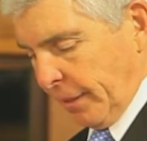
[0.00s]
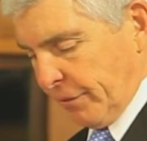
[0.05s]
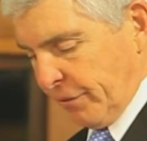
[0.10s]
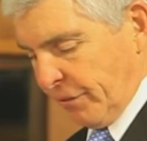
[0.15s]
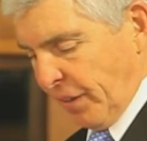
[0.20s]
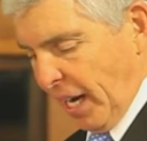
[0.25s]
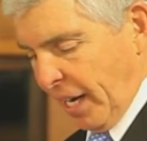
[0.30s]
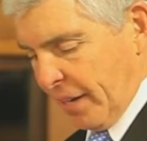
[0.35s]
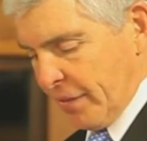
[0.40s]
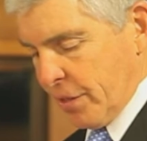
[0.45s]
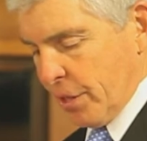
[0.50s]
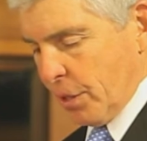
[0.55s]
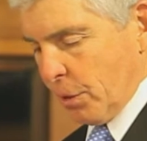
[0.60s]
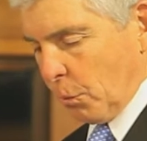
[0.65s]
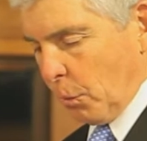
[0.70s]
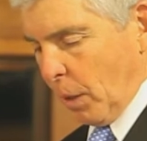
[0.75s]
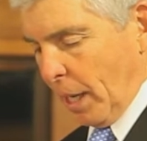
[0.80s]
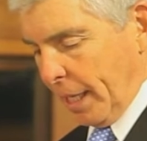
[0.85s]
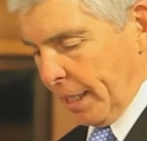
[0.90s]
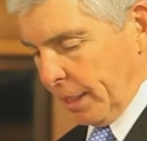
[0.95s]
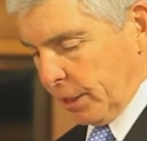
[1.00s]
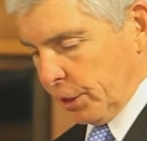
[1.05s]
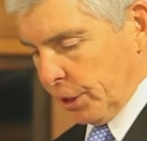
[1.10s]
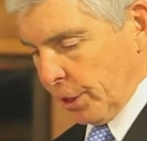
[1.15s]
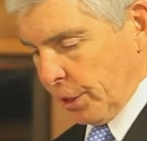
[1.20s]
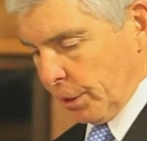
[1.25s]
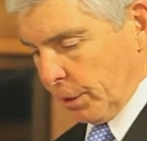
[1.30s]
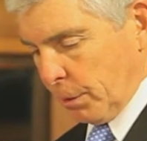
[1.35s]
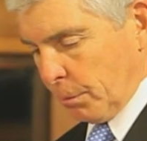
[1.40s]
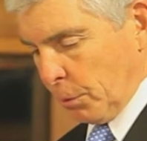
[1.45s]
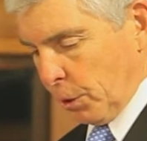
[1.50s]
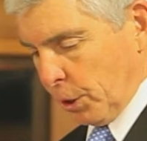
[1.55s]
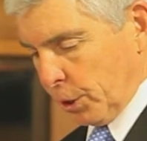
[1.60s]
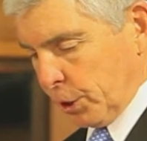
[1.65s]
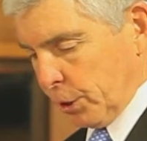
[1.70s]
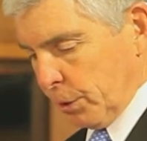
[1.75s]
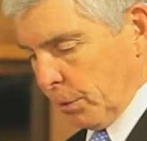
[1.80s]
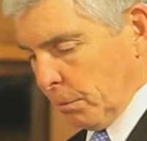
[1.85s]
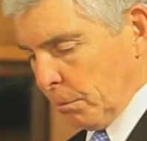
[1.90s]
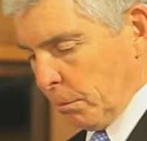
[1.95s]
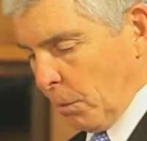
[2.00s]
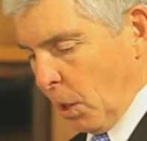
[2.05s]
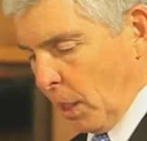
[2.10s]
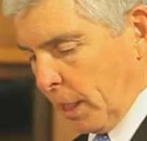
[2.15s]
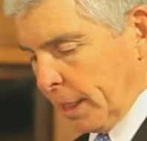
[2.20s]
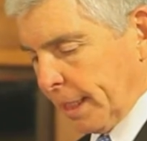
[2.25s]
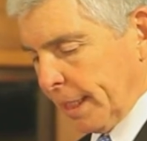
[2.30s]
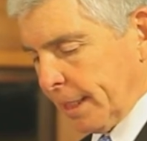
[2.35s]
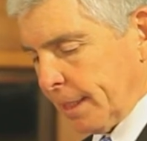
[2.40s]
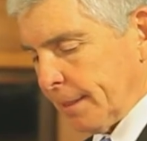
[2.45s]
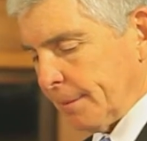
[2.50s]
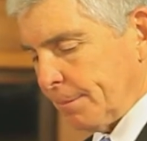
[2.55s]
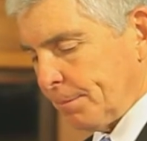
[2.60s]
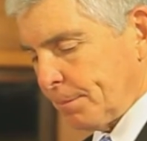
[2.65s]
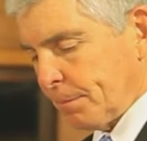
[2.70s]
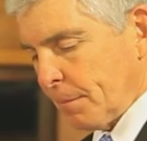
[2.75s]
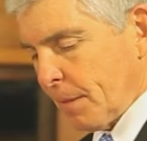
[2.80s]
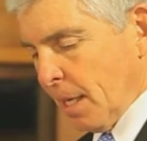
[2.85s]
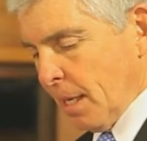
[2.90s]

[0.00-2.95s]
can find their way to the commercial market.